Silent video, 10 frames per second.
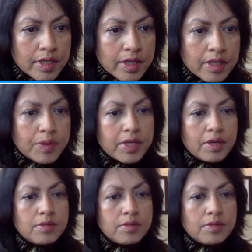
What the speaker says: There we go.